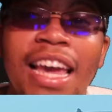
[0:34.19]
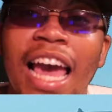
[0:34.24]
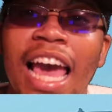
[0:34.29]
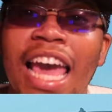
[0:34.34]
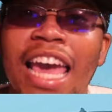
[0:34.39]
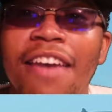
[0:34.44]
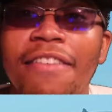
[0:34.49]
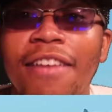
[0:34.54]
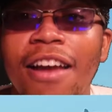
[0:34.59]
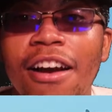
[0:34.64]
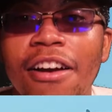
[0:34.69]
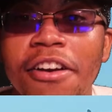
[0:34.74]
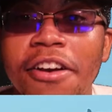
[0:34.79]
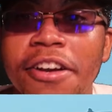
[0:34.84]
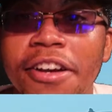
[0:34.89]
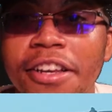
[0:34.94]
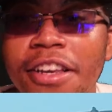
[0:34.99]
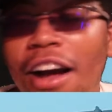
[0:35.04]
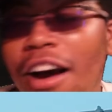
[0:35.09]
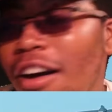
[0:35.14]
Hey, if y'all
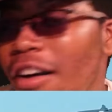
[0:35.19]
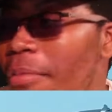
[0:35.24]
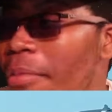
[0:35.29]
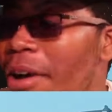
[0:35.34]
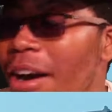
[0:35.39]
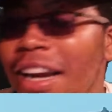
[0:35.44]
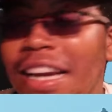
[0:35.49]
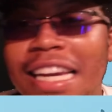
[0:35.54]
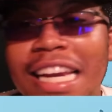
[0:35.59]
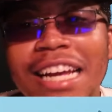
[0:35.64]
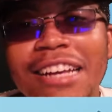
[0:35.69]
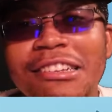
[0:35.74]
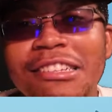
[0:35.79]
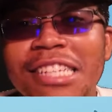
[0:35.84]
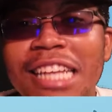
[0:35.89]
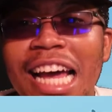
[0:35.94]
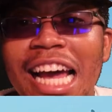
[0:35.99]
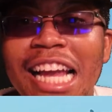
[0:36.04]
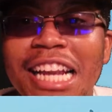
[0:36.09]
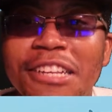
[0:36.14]
heard a dog barking
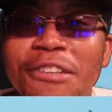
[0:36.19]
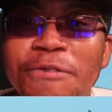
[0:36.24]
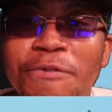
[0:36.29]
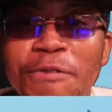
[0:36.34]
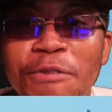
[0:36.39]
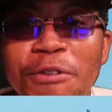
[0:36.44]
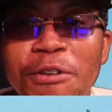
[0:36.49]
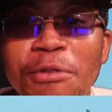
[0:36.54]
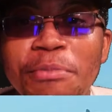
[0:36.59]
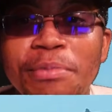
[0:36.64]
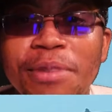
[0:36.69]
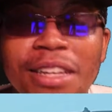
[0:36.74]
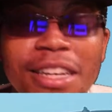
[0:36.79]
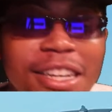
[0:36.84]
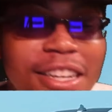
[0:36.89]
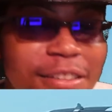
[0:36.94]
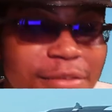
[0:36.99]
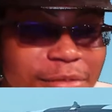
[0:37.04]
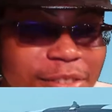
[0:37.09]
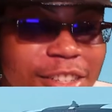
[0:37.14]
outside, that's a full
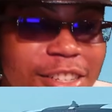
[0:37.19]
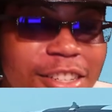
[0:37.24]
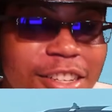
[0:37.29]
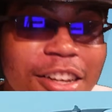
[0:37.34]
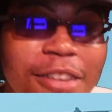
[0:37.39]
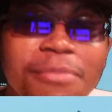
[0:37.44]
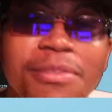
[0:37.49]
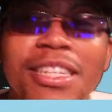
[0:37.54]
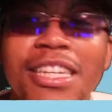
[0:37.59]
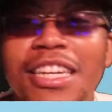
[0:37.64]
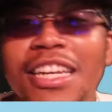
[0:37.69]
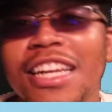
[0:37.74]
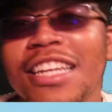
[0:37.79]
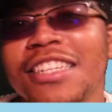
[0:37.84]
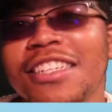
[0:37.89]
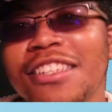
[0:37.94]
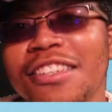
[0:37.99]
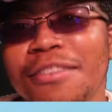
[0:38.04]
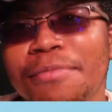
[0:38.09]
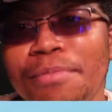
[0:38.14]
blooded uh, you know what I'm saying,
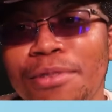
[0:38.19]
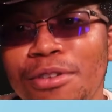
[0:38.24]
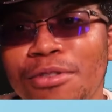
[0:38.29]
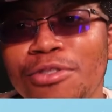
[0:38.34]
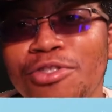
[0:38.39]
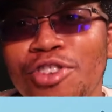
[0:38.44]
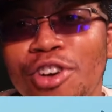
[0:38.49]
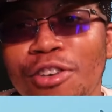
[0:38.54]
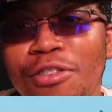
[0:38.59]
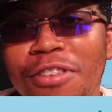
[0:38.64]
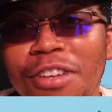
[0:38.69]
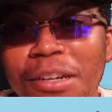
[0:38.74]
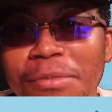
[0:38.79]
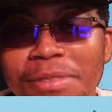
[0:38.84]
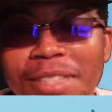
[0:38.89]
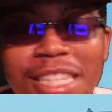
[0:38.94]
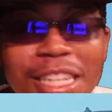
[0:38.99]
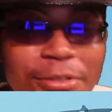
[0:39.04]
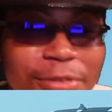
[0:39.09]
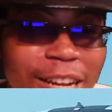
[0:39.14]
that's a little blue drone, you know what I'm
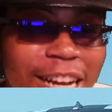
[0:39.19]
saying?